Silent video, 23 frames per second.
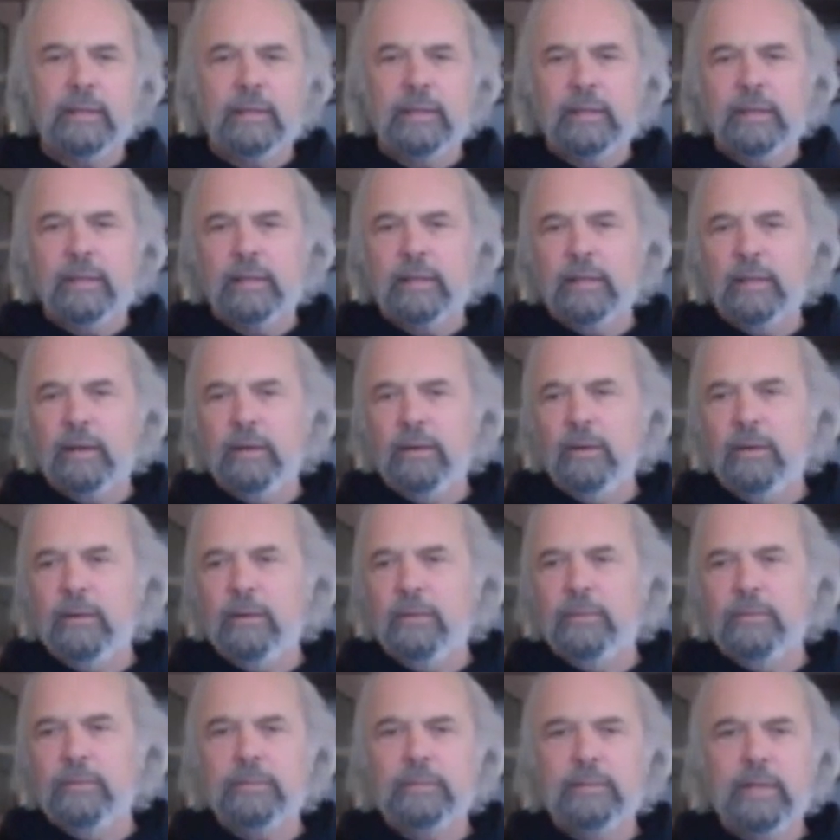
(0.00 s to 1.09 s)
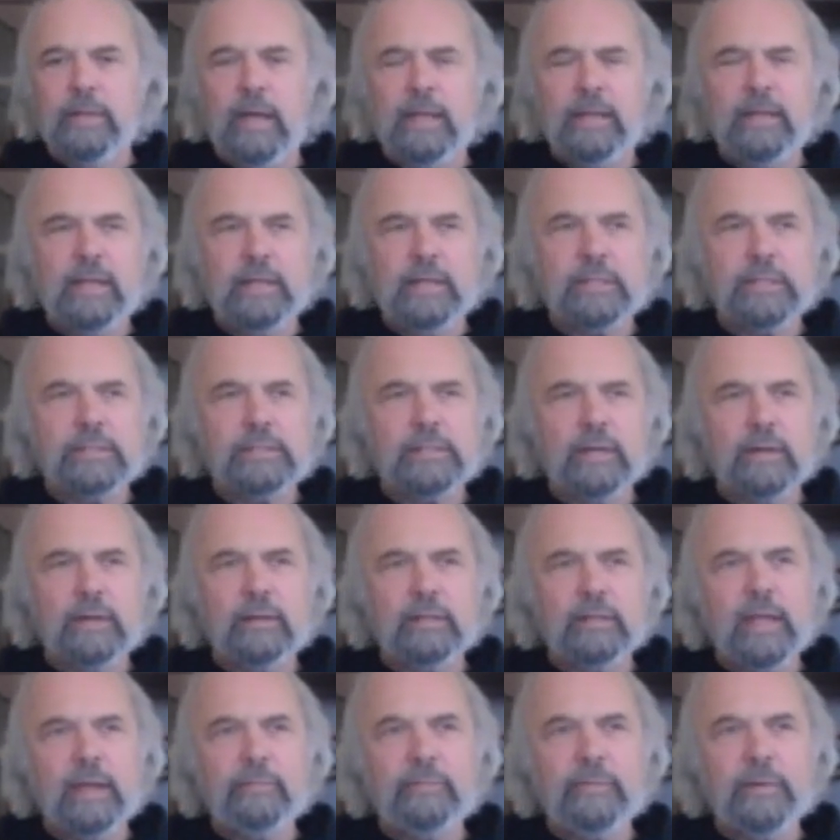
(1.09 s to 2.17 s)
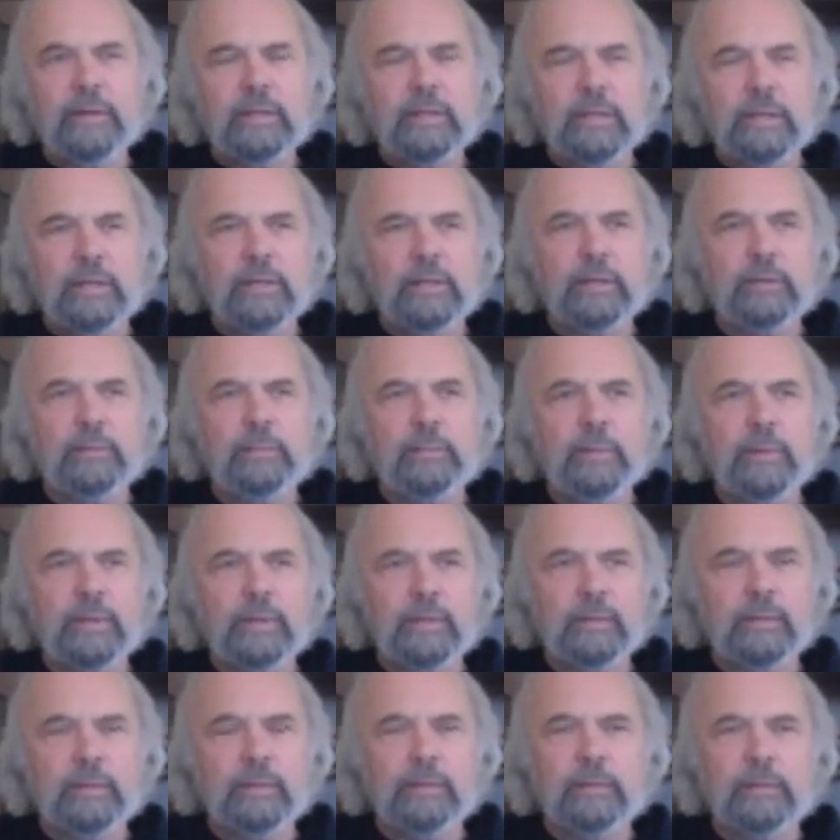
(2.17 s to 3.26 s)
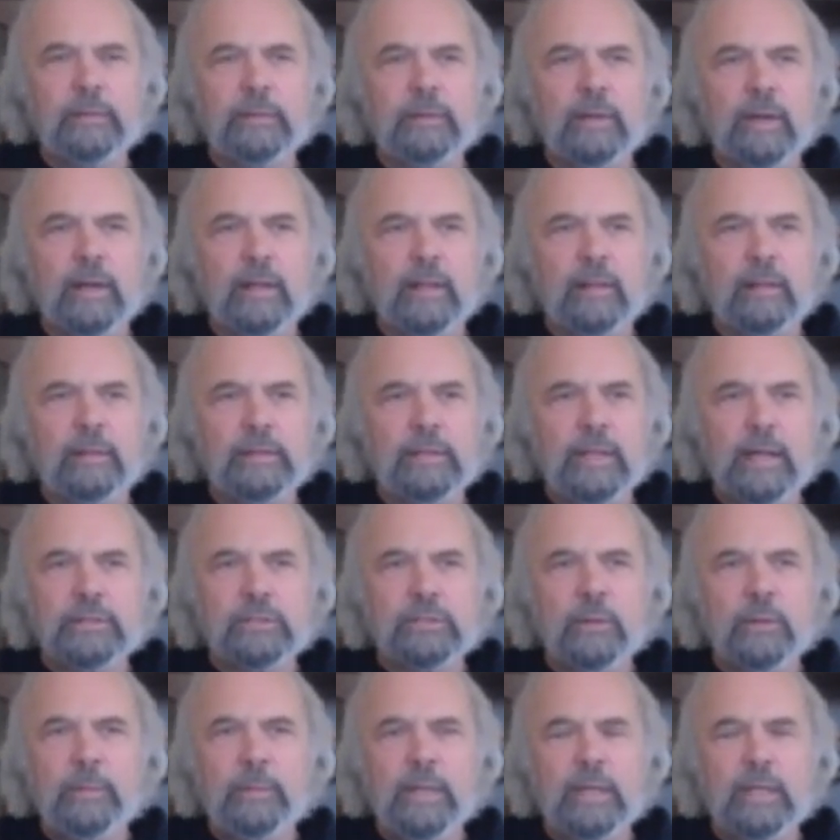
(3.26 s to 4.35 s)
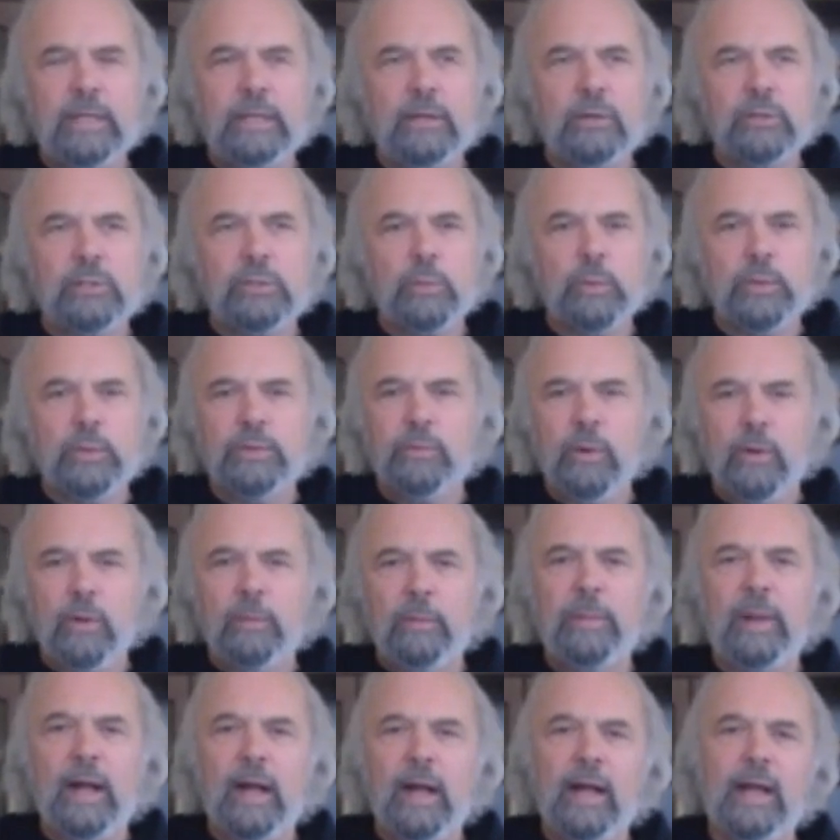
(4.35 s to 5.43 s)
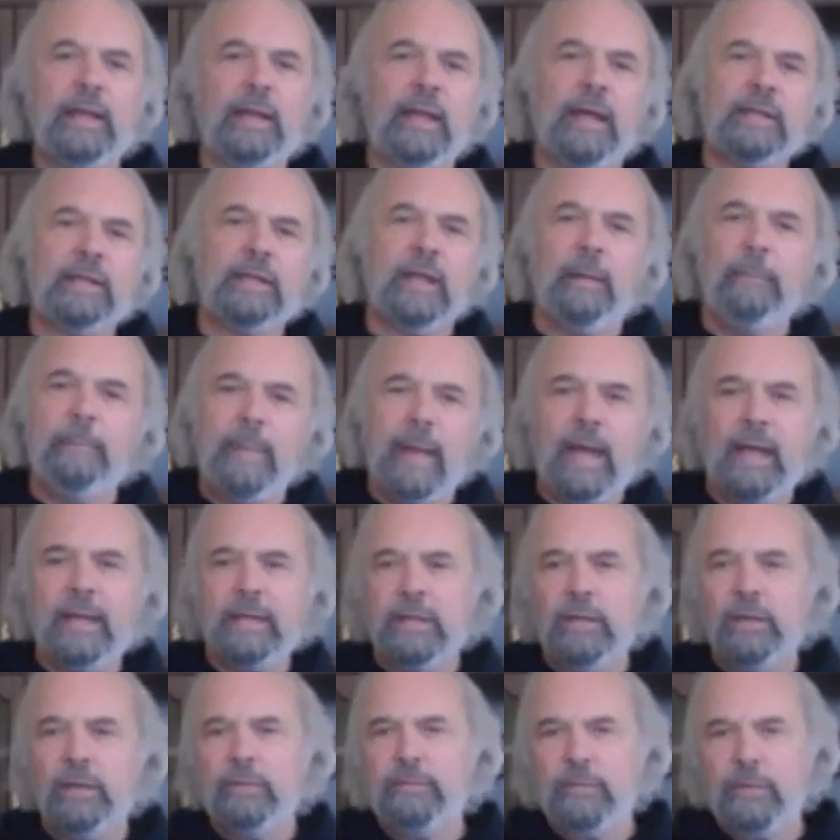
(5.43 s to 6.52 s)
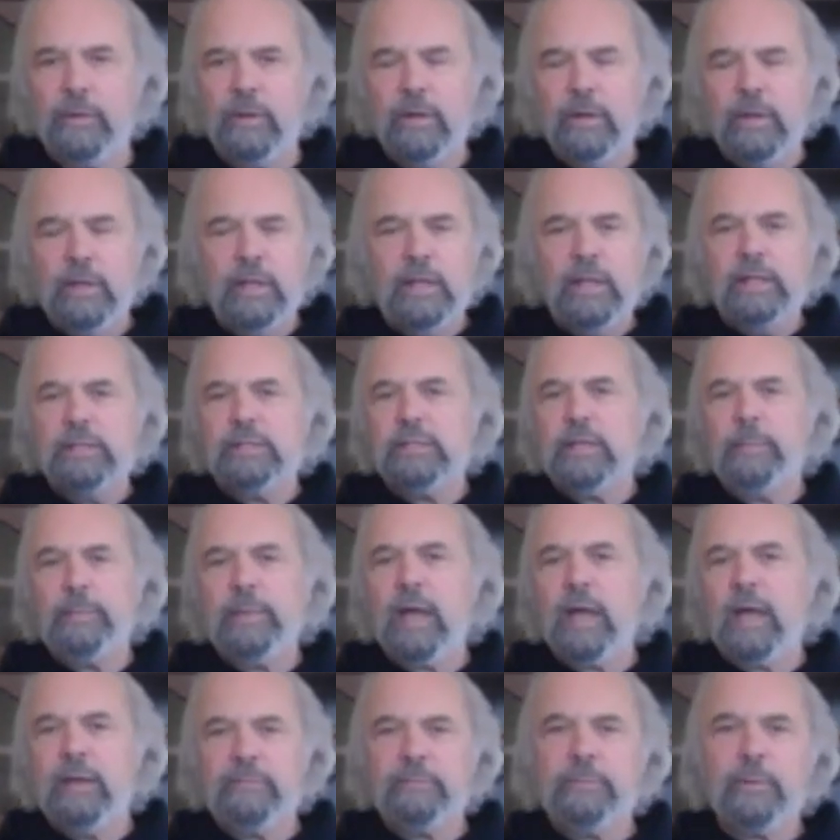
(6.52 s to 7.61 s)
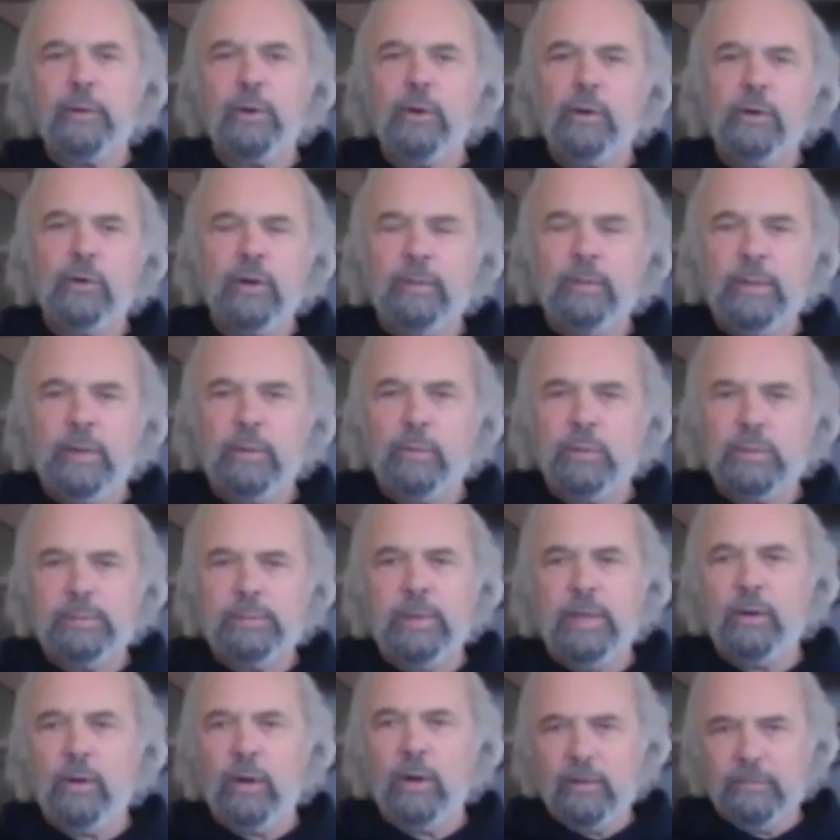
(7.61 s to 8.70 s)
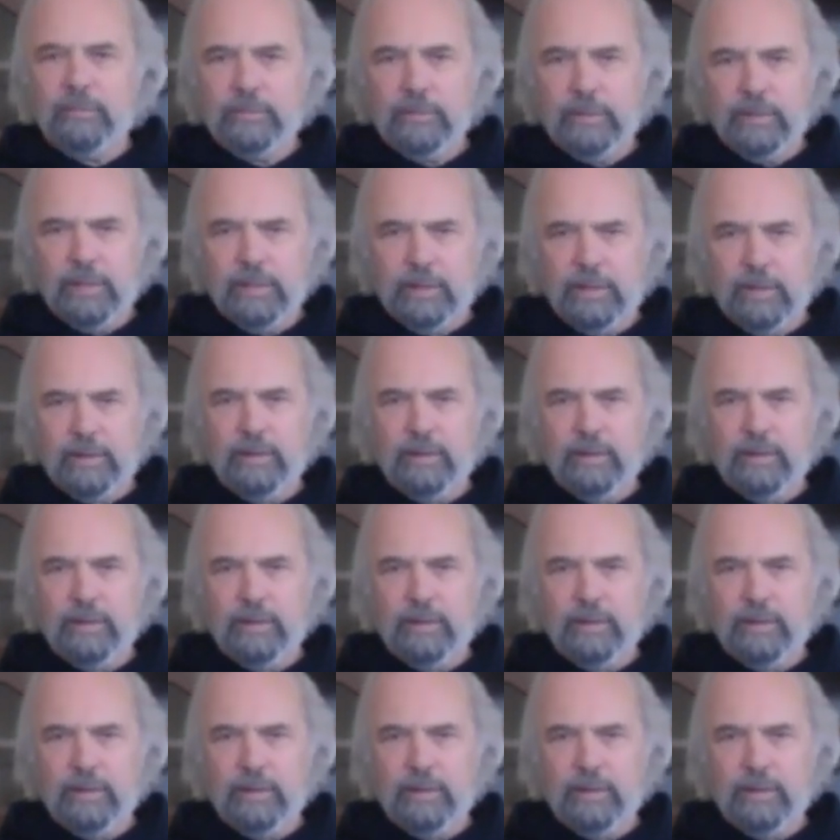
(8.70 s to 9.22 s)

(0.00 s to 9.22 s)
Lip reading: not necessarily every year, but not too many years would roll by and I'd come back here for some kind of program that was being offered here.